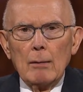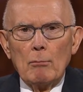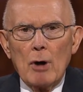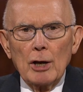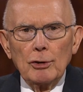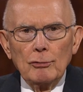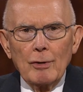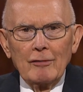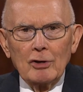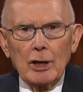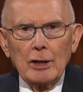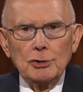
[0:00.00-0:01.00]
Modern
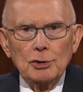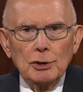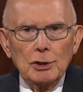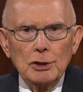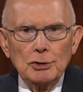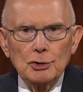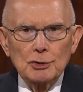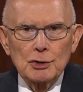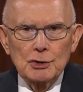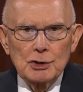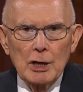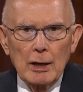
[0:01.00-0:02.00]
revelation teaches
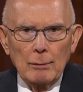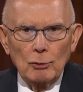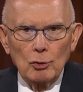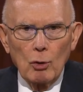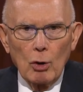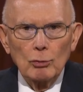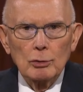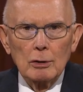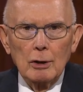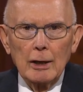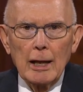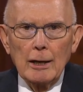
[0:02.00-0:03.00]
the same, quote,
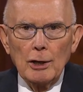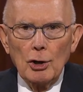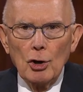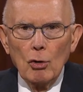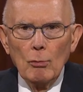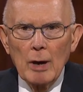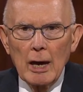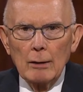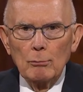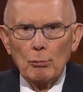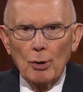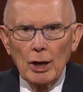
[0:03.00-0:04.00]
"Let no
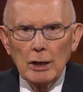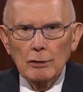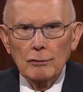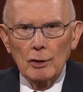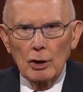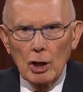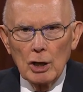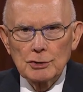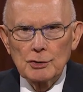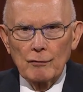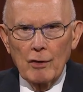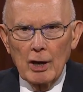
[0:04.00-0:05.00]
man break the
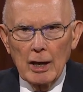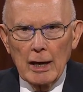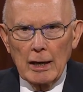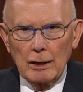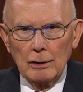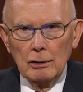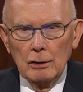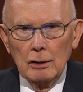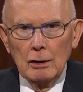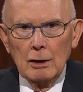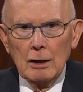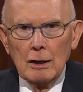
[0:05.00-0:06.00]
laws of the land,
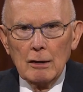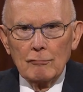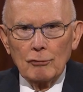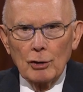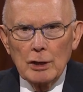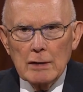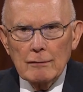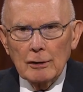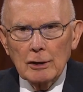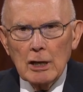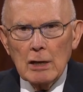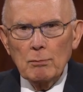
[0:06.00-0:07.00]
for he
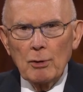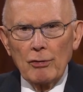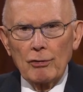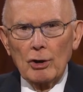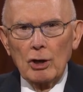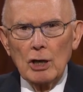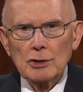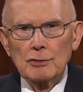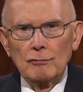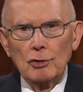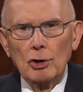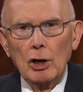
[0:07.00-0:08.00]
that keepeth the laws
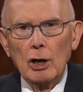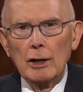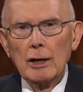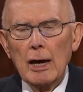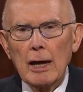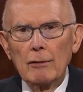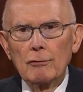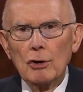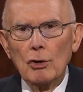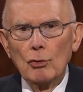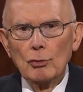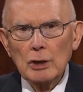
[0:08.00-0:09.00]
of God hath
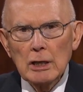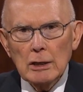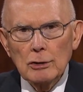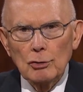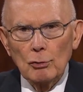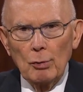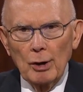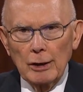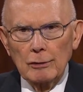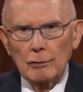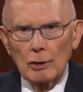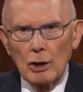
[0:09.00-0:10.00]
no need to
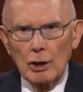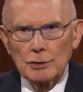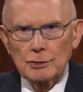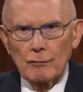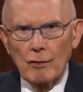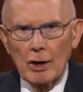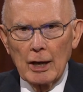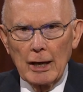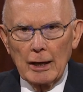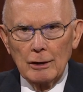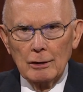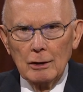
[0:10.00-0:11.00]
break the laws of the
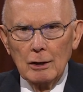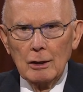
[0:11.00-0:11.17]
land.